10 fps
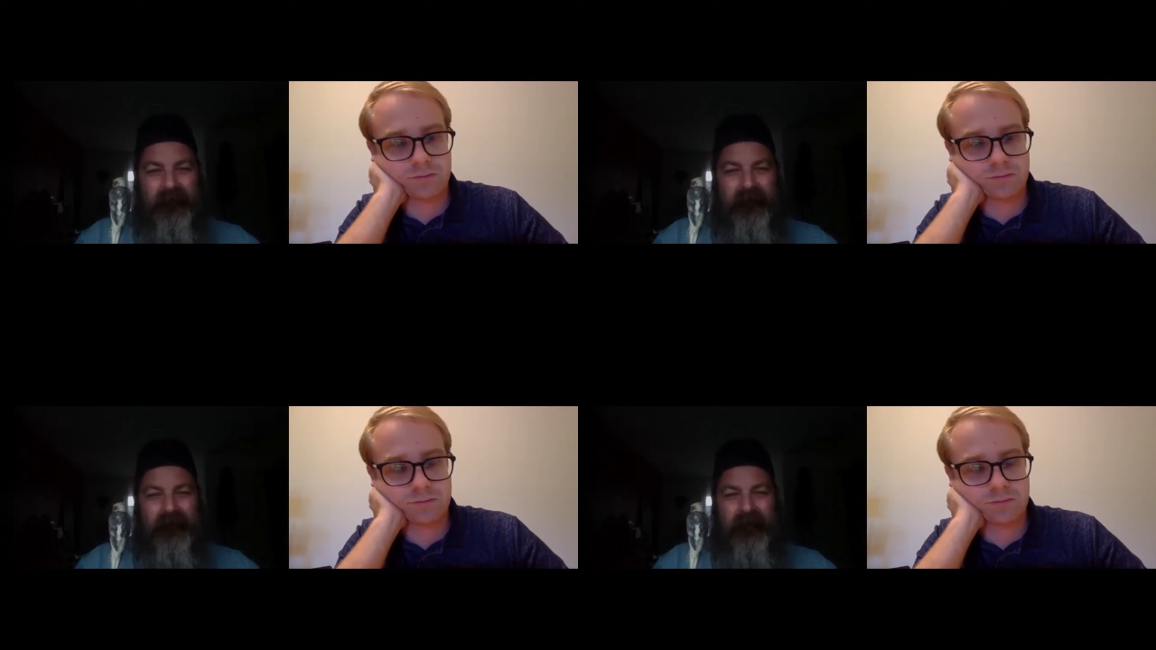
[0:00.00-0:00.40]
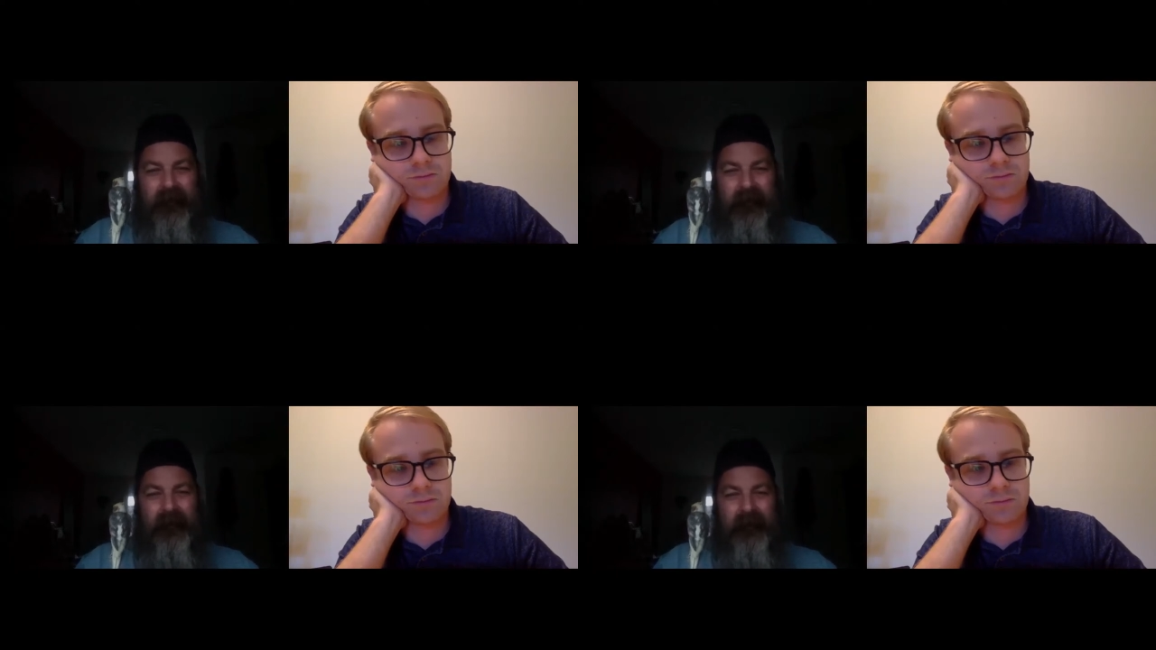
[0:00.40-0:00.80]
Speaker 1: Like
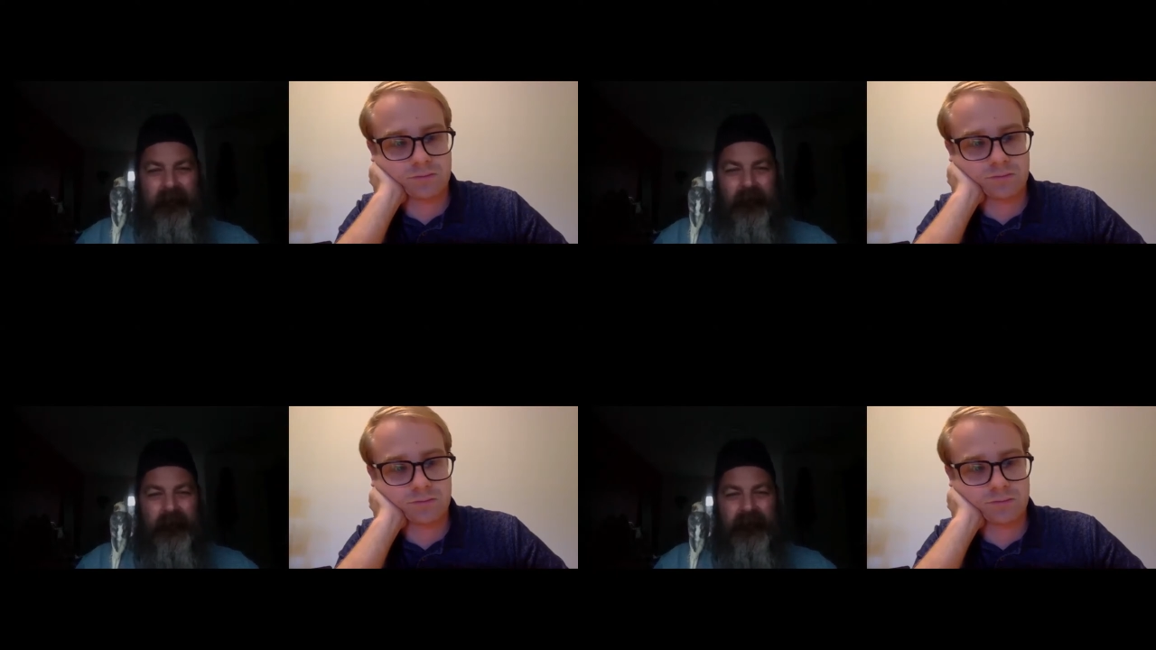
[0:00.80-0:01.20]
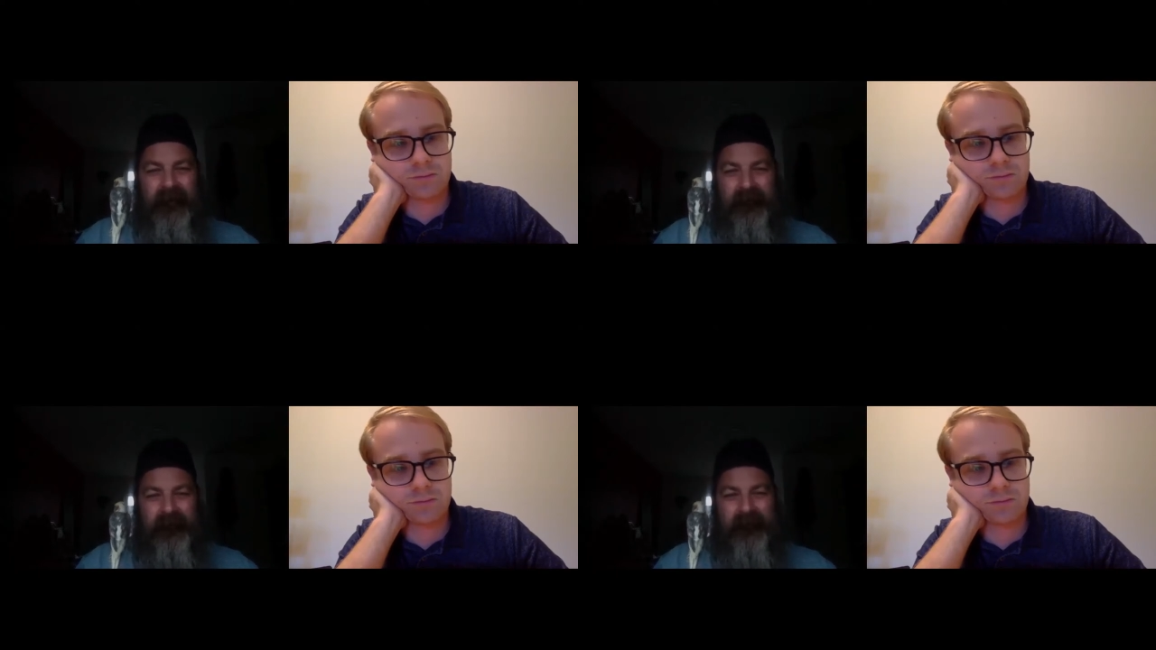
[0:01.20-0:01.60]
it was
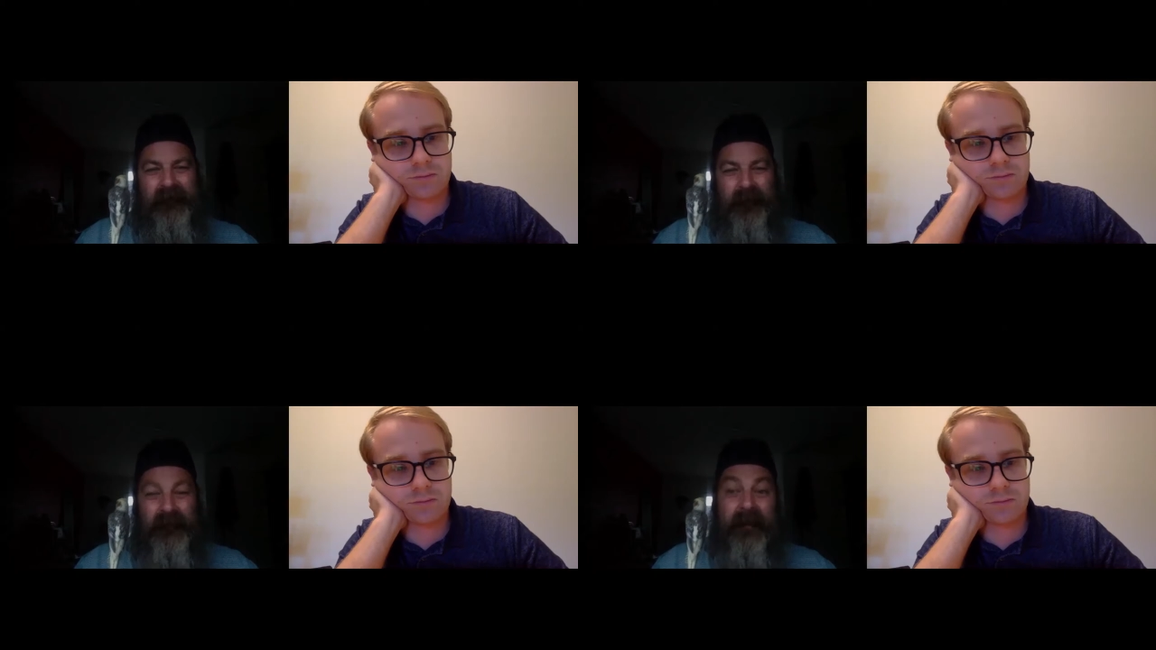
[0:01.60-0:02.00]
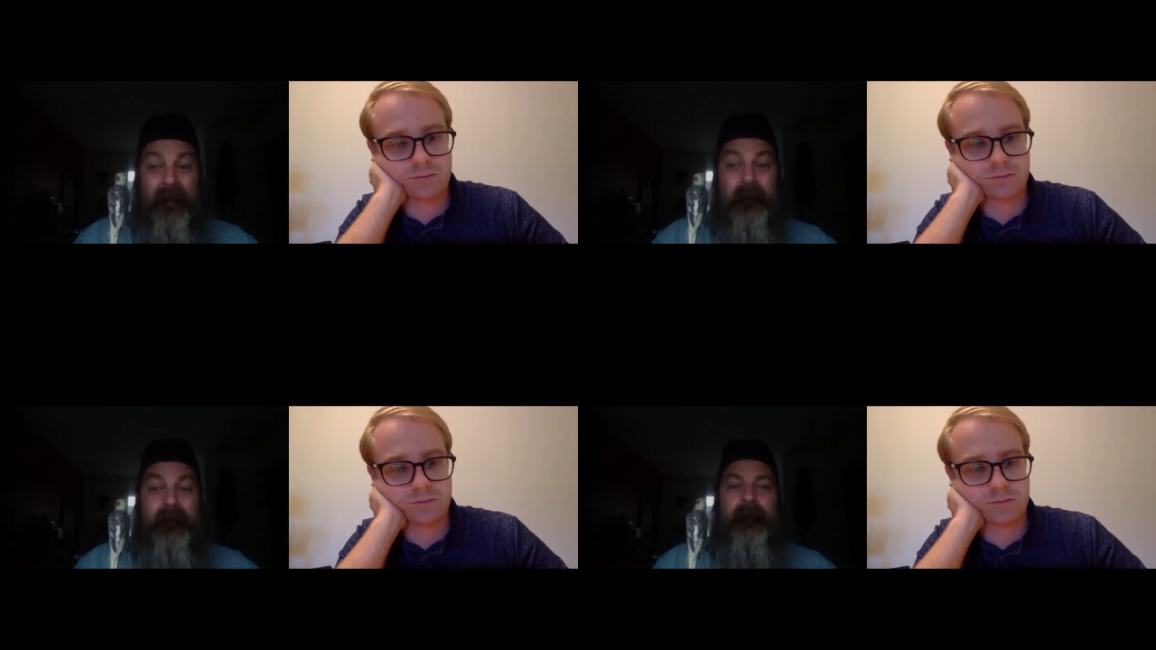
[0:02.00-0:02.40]
it was
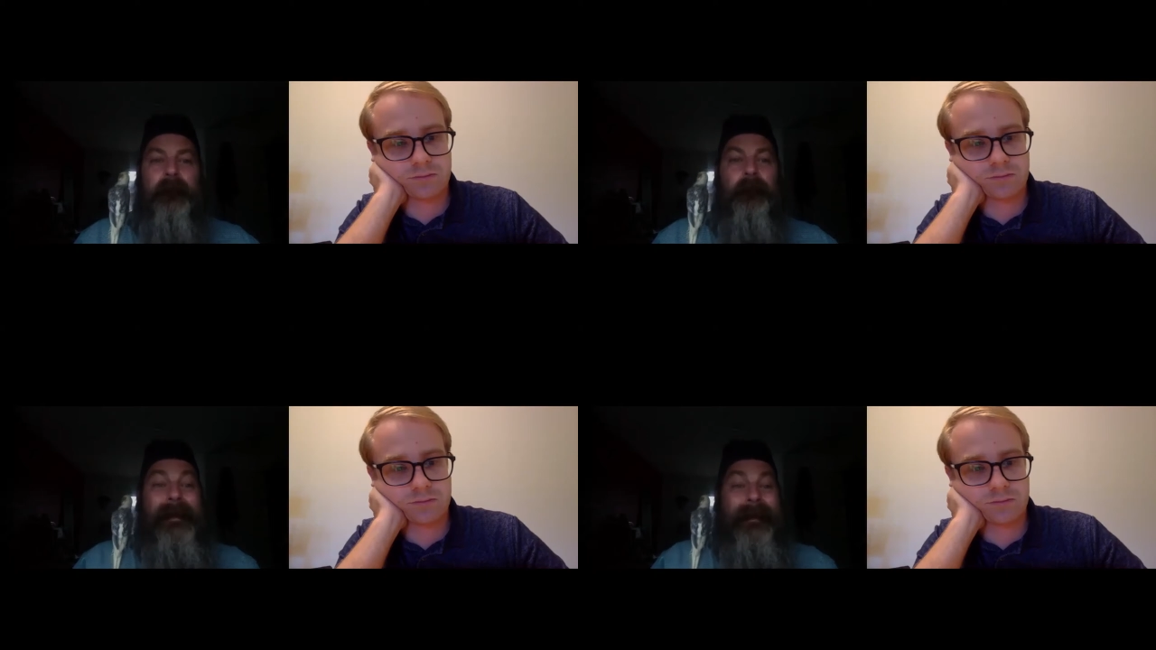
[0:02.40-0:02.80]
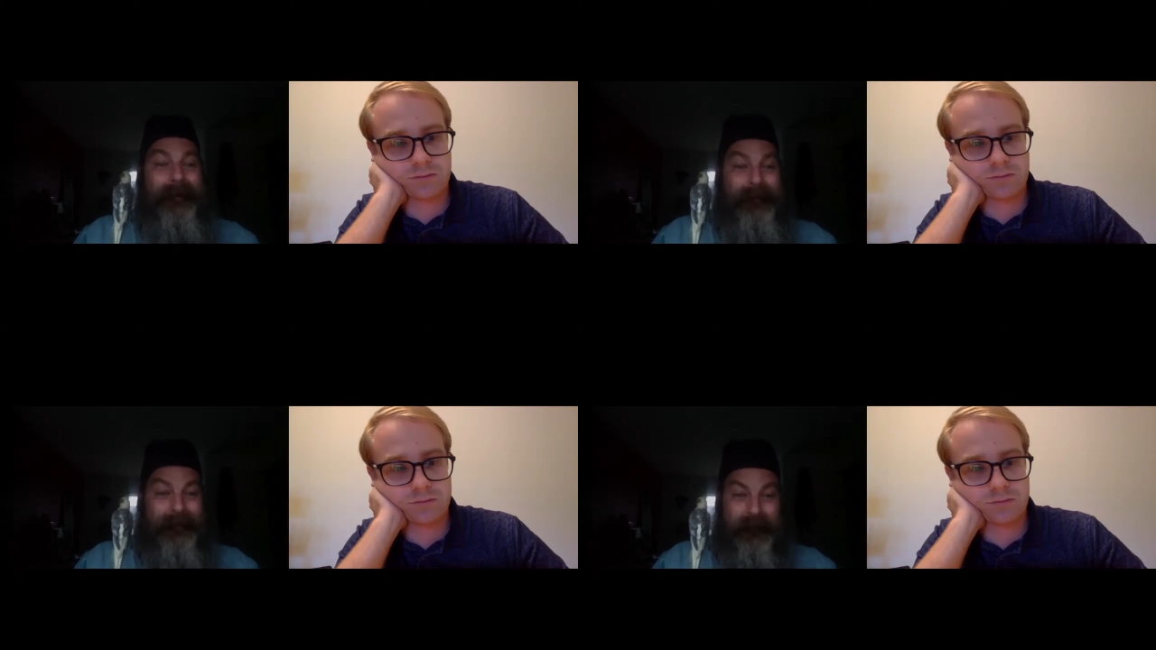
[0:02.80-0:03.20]
killing me.
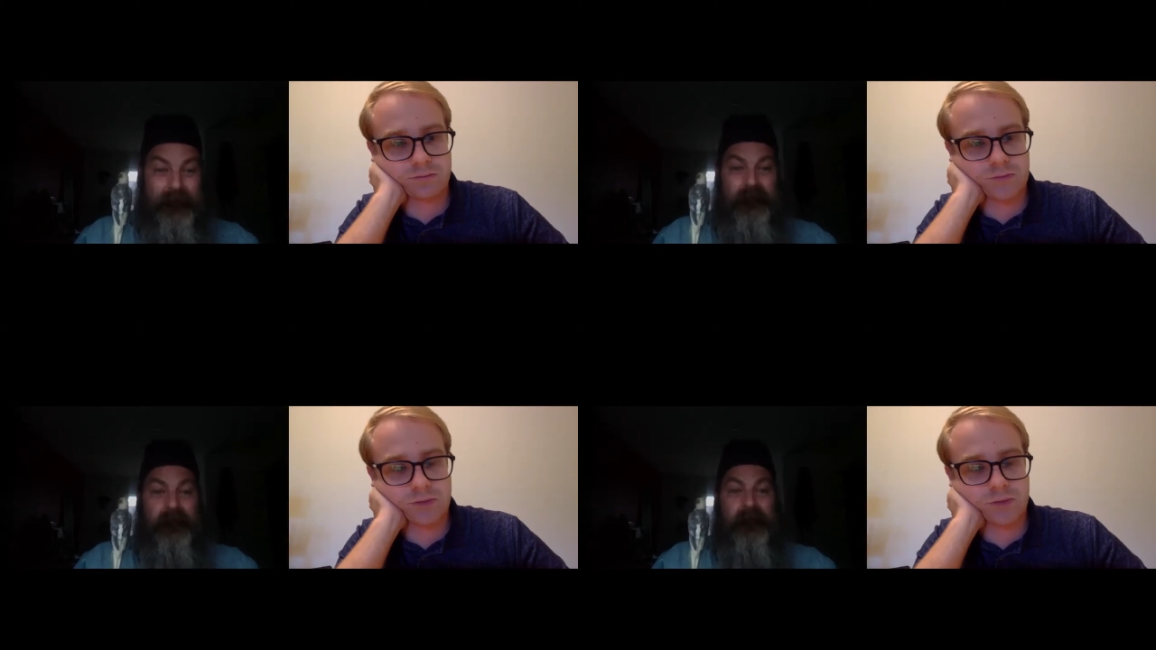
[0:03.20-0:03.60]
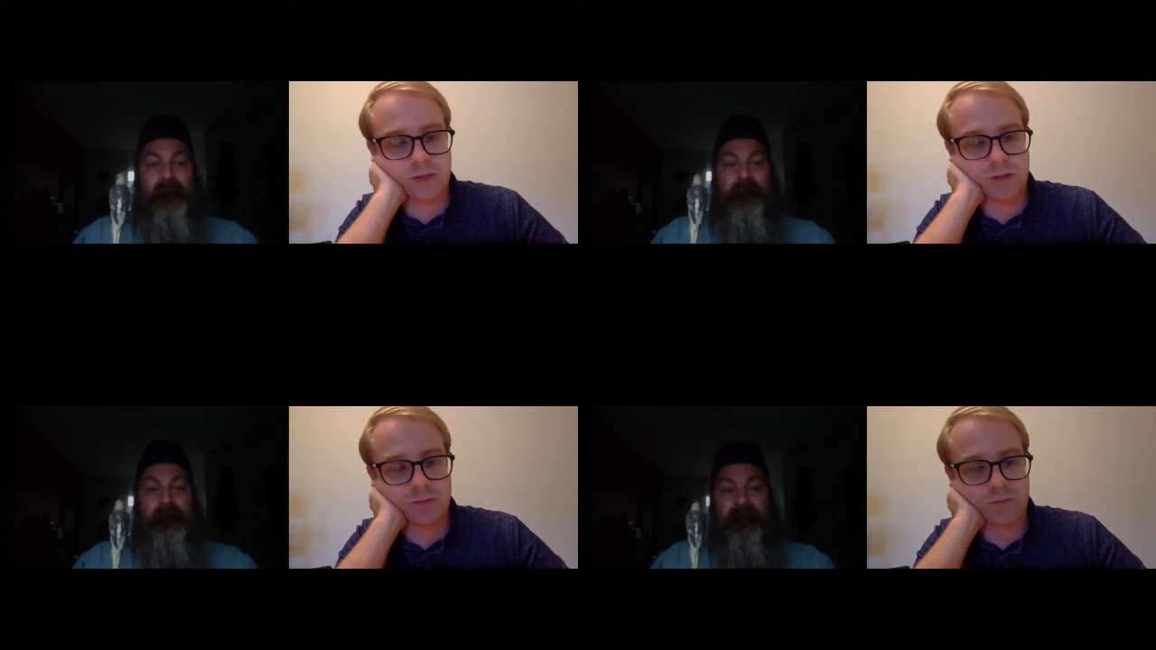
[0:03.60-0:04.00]
Wow. It
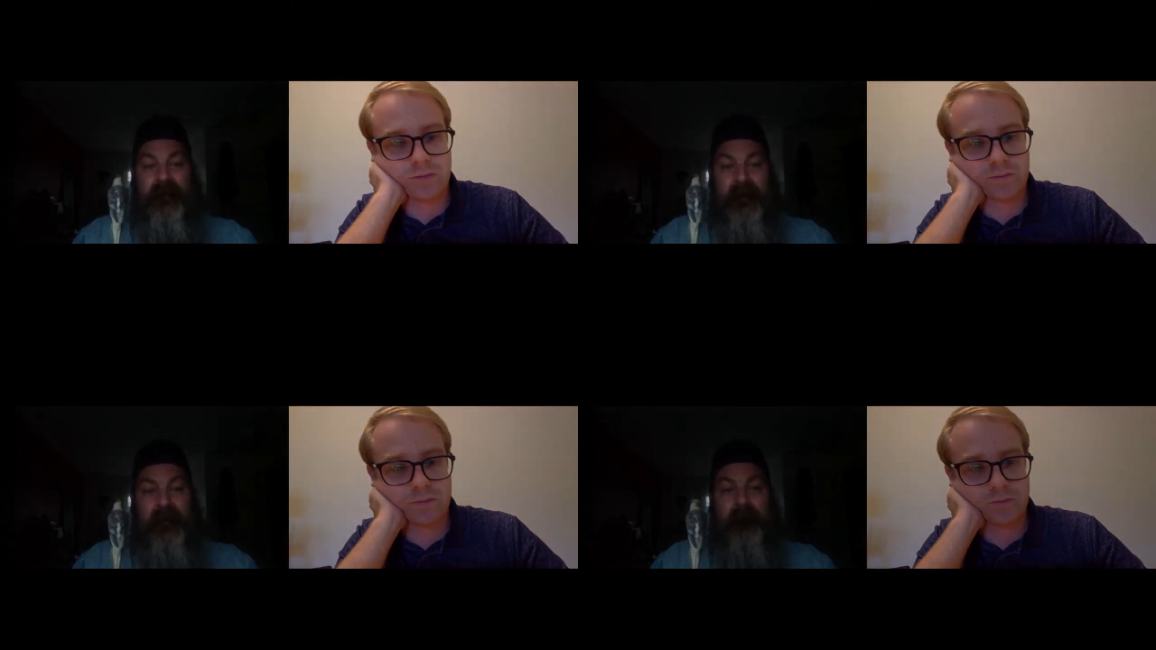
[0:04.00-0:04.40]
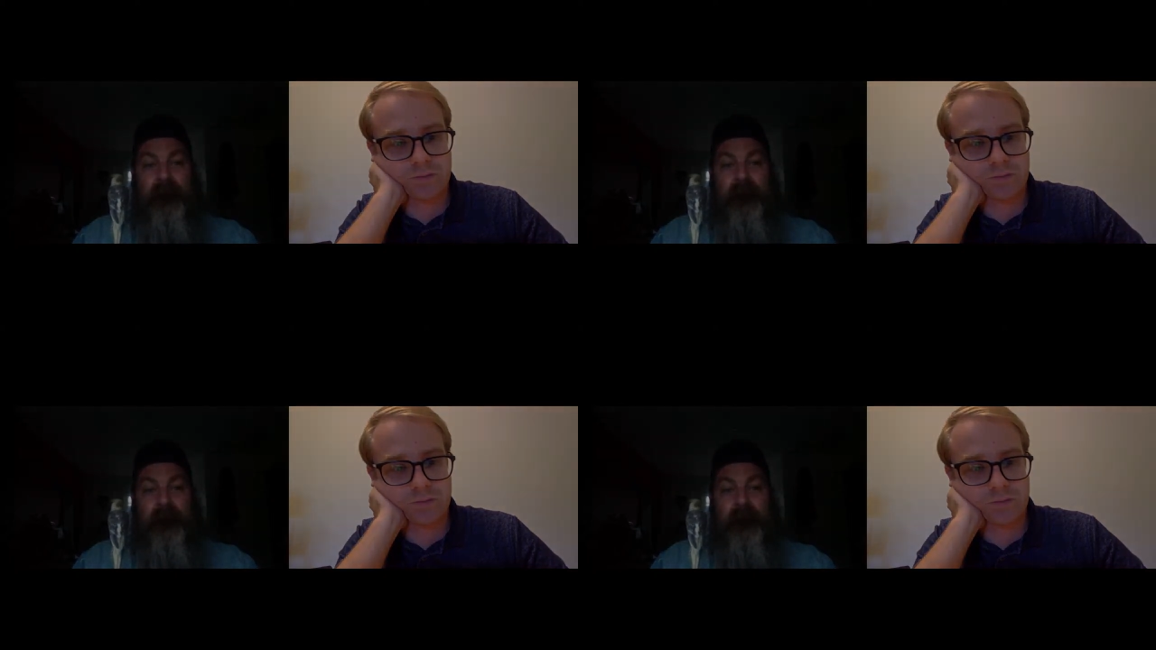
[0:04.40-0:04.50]
was killing my